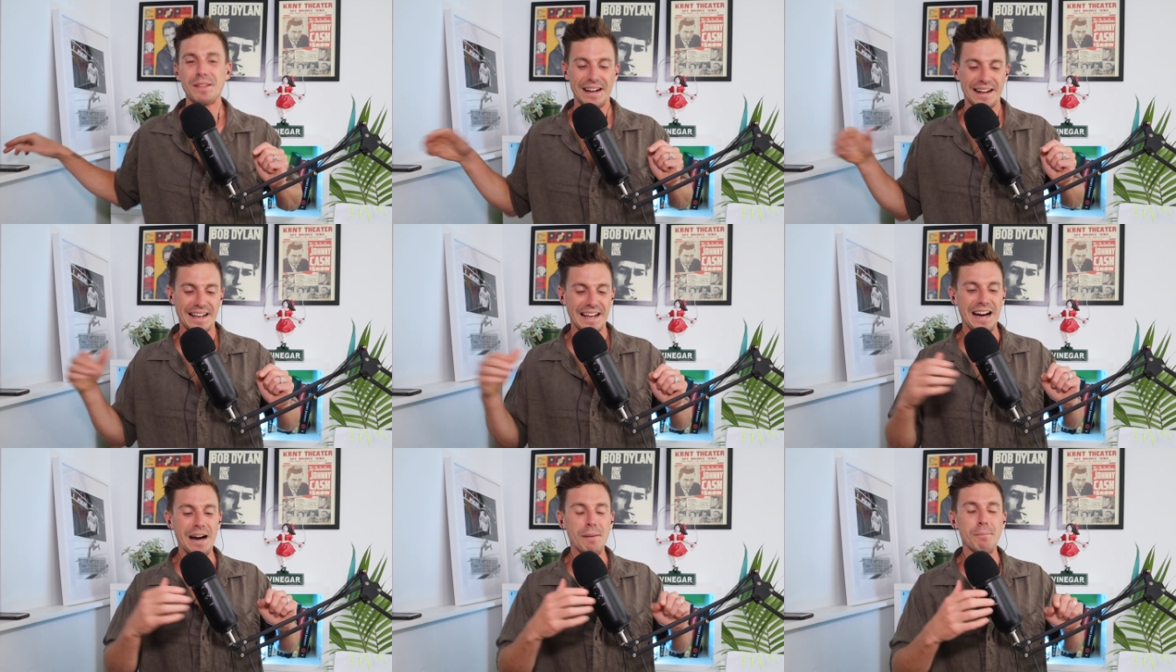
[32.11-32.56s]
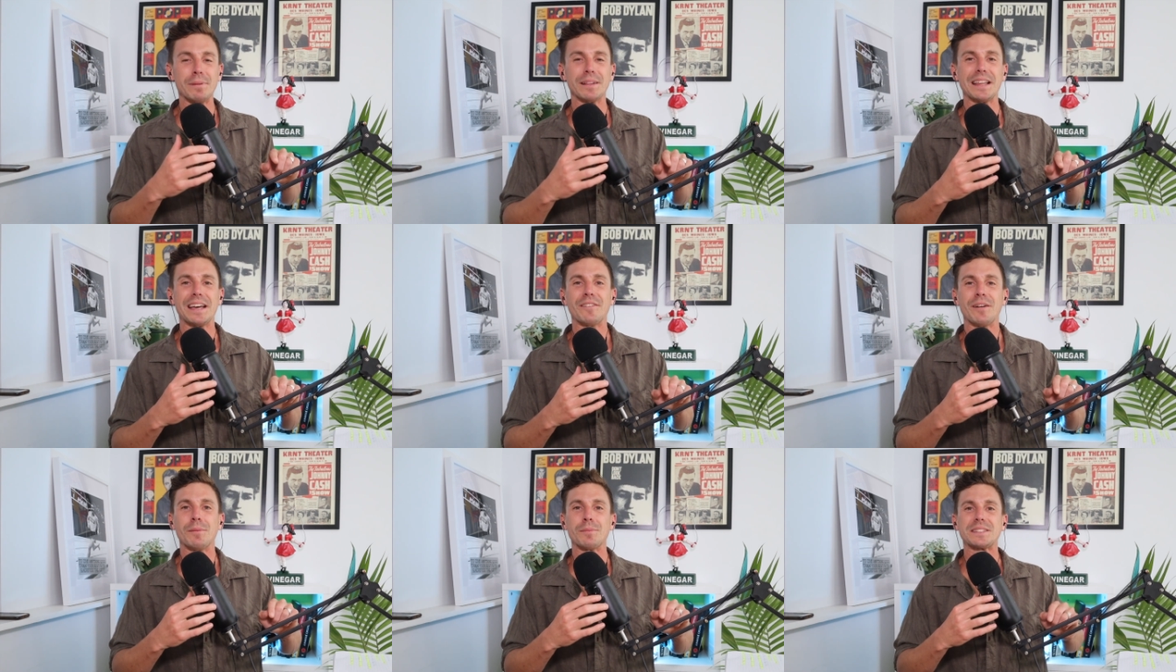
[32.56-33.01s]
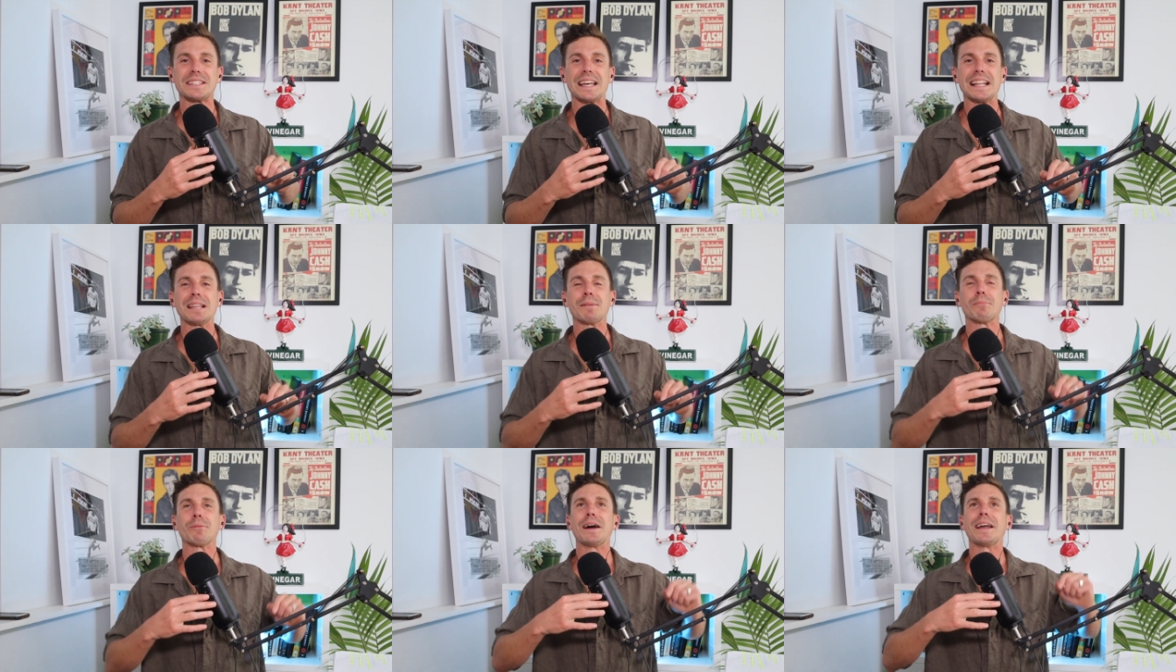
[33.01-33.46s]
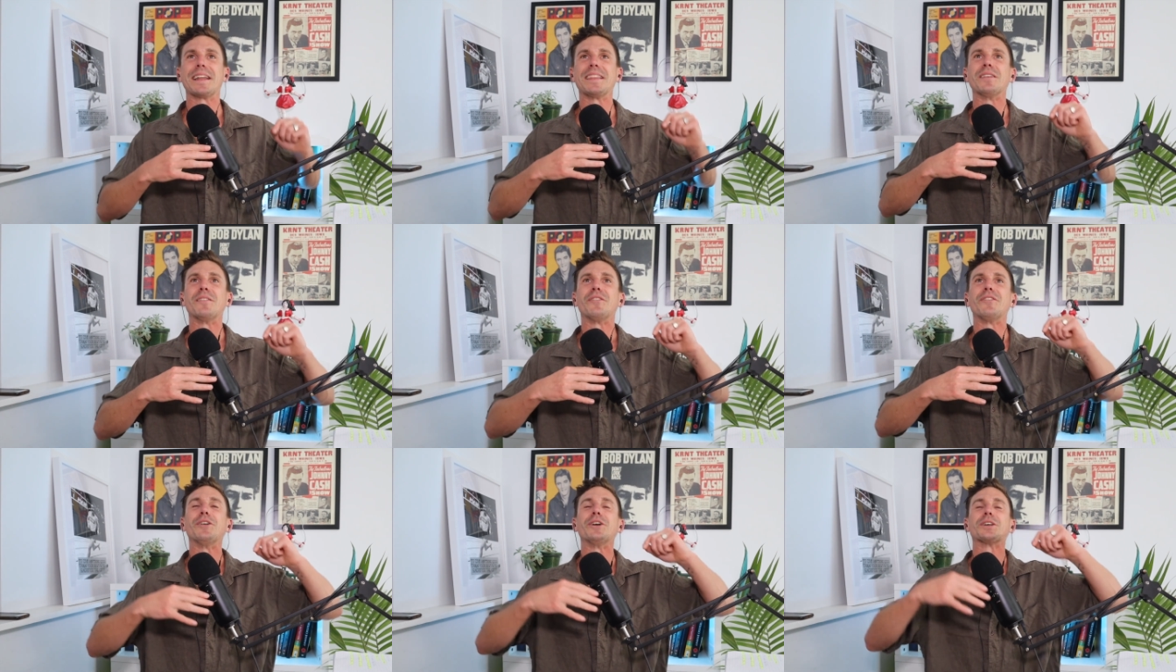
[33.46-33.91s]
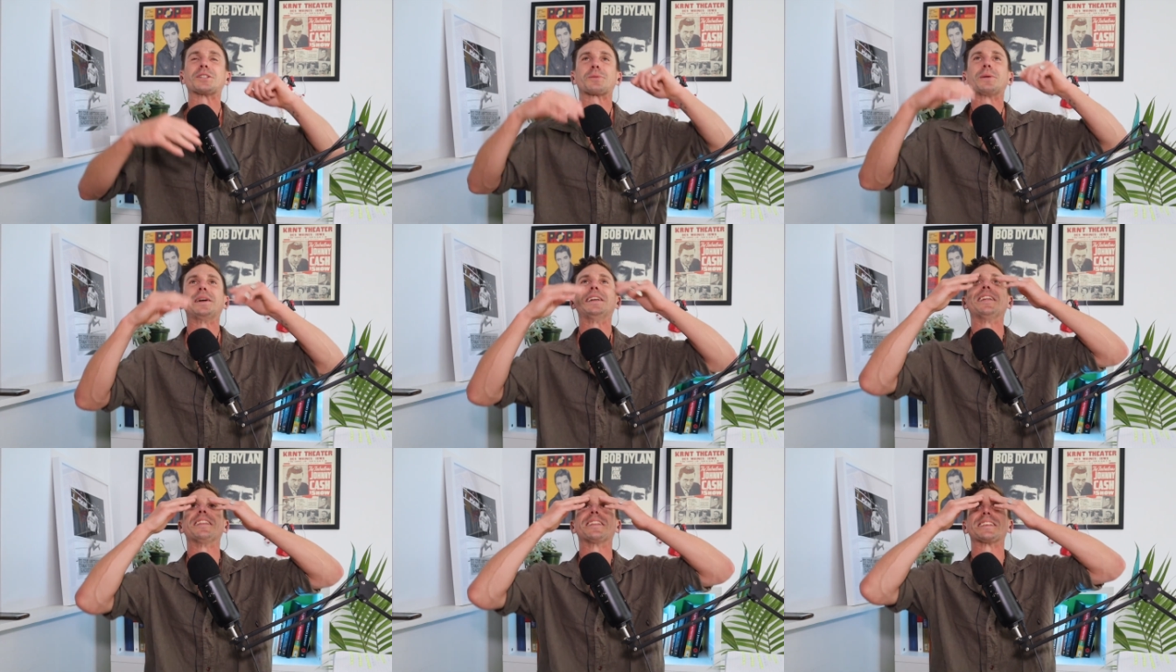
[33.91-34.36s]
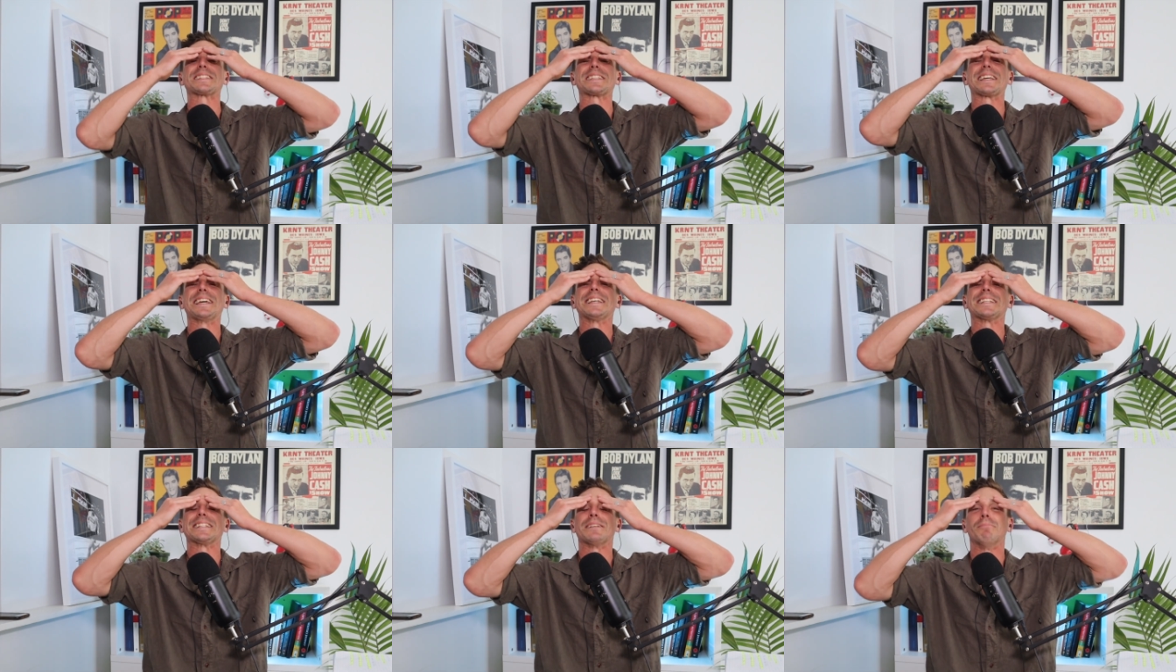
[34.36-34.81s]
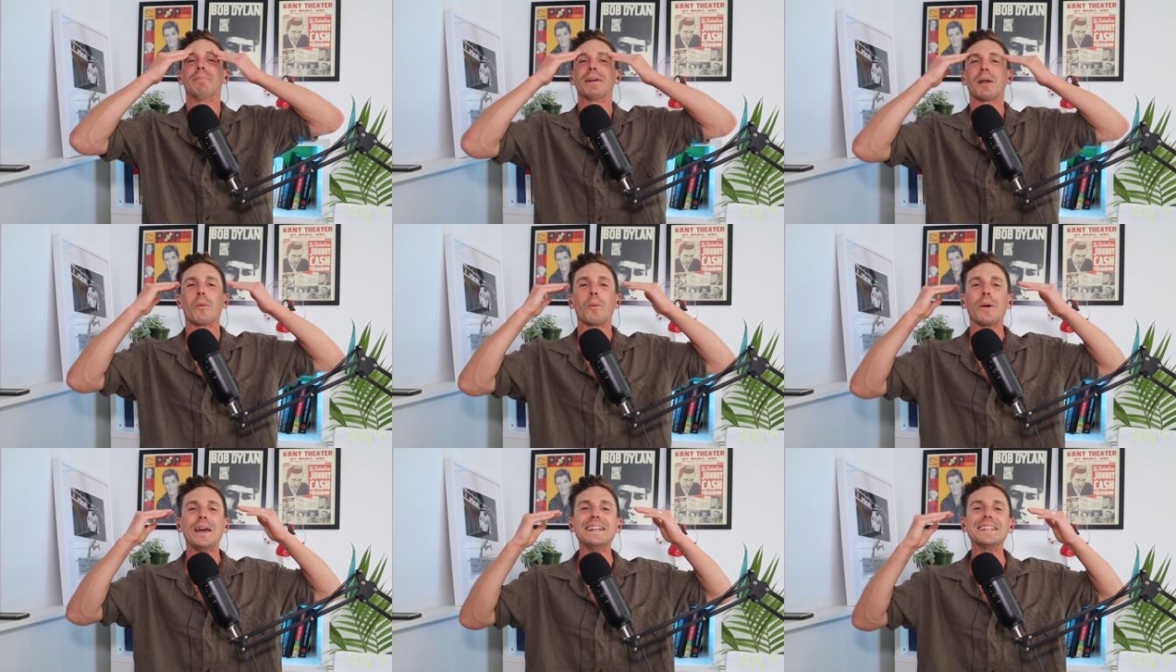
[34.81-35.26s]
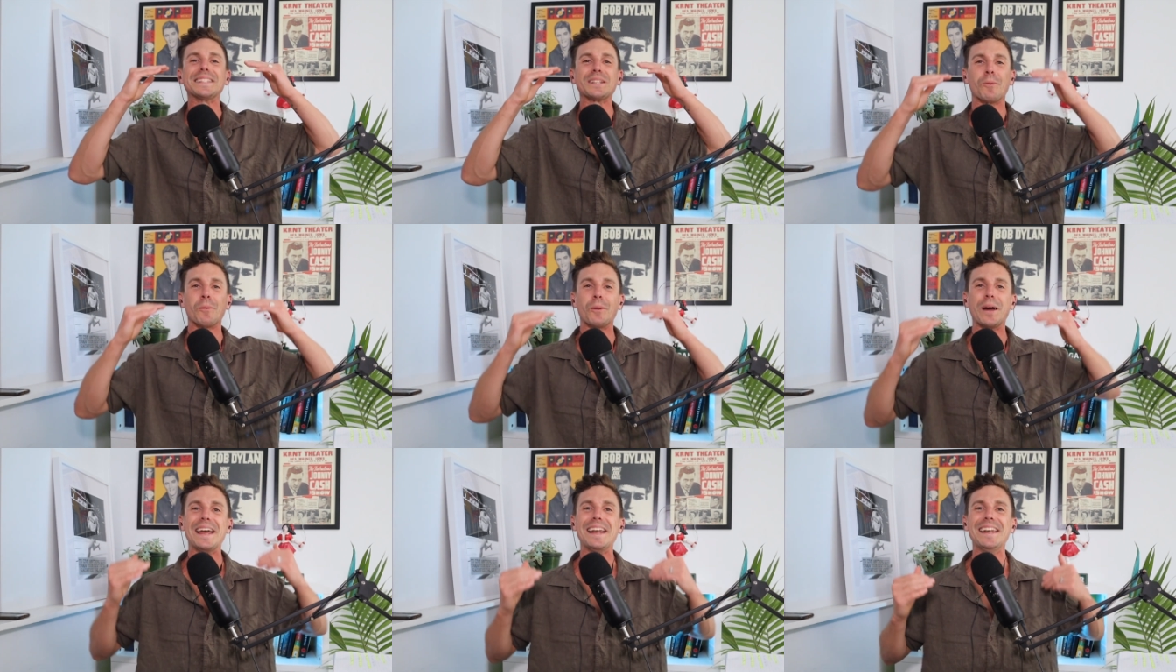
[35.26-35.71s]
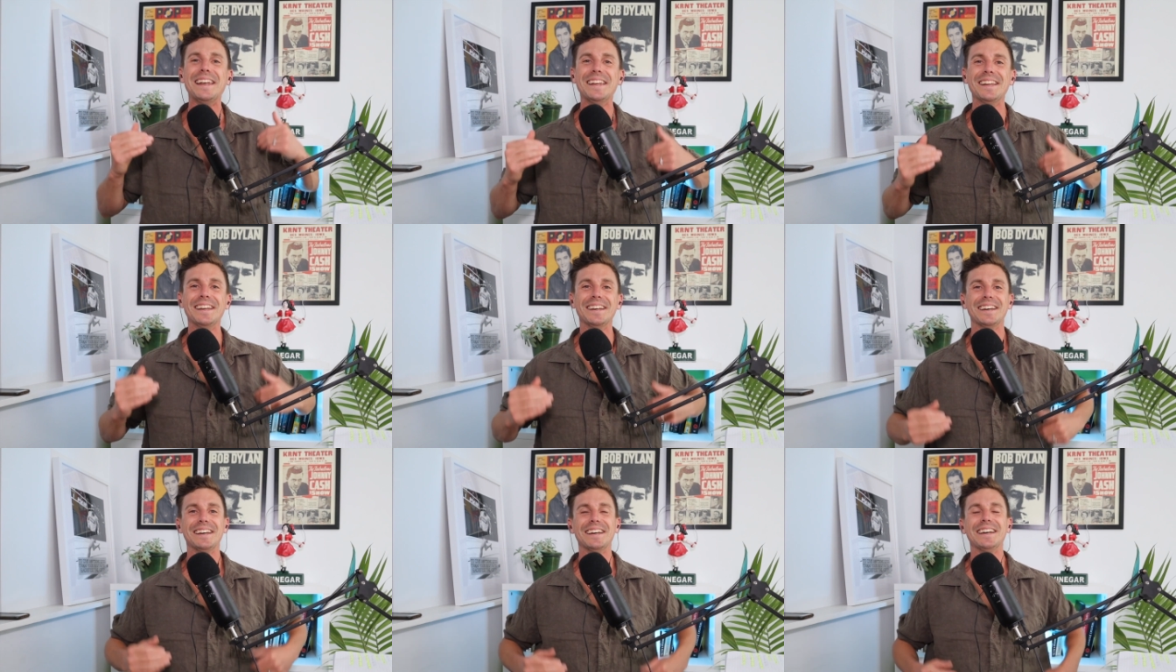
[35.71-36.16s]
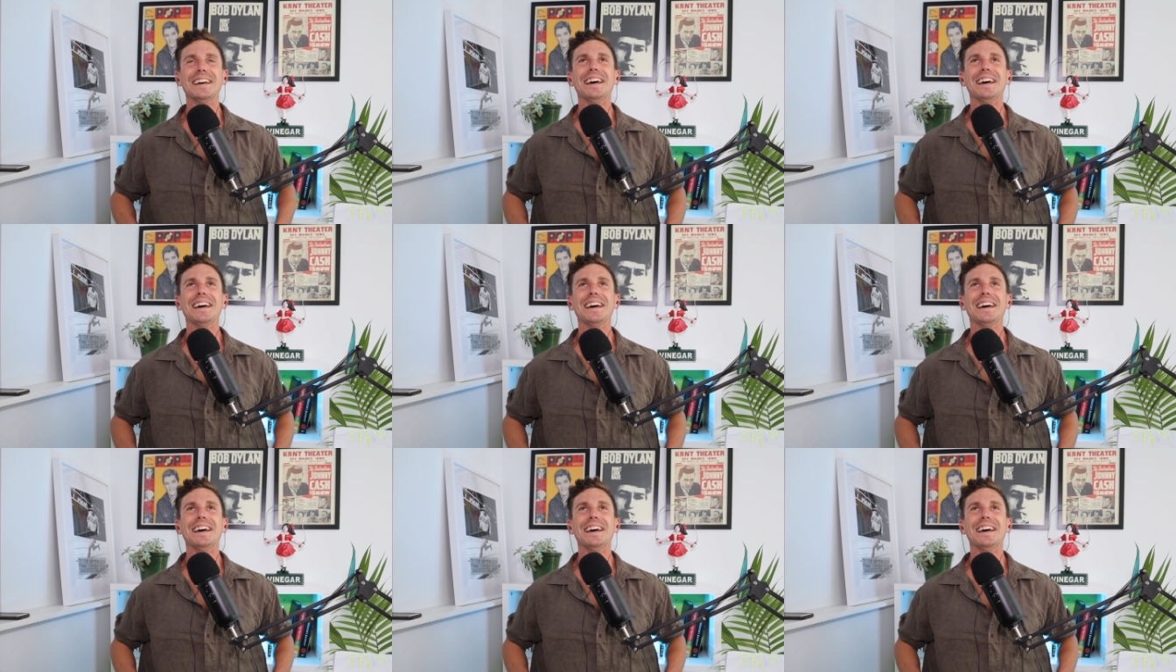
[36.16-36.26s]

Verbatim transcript: that I can't believe I'm celebrating the first win of the season, but a win's a win,